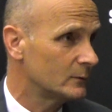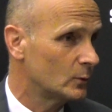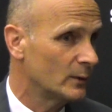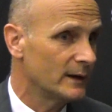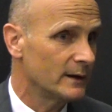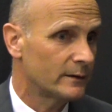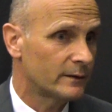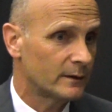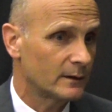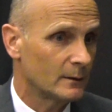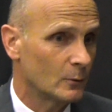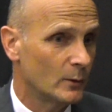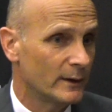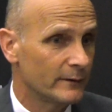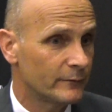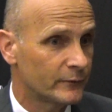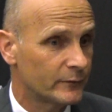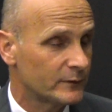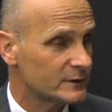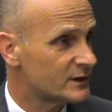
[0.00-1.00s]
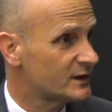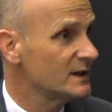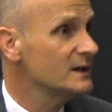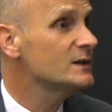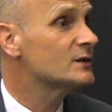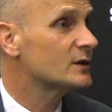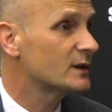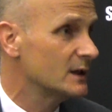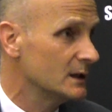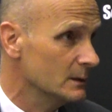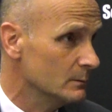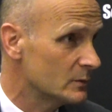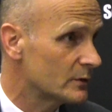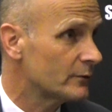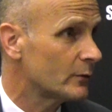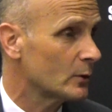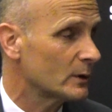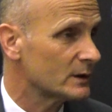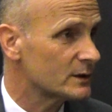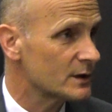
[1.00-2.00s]
with seed schemes,
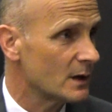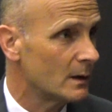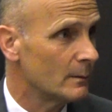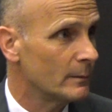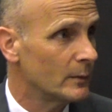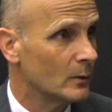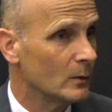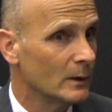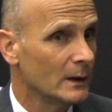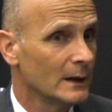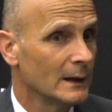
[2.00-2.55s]
for example.